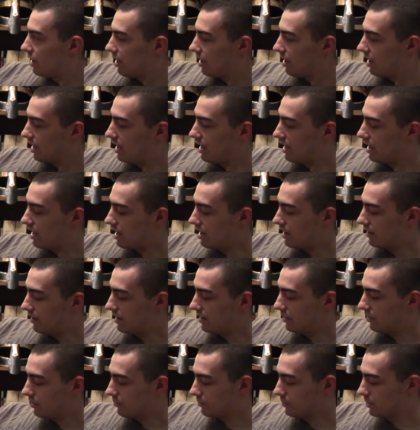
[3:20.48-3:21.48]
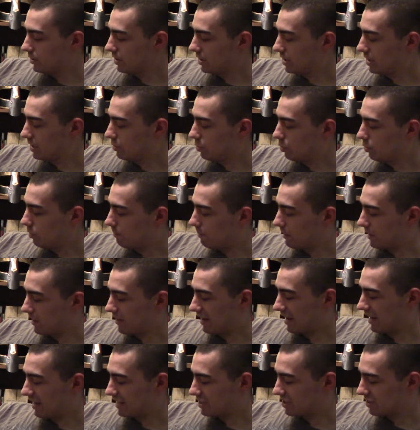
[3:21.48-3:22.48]
Now, the really cool part,
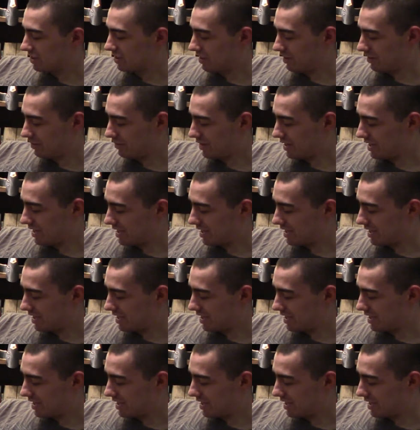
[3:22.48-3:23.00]
actually, though,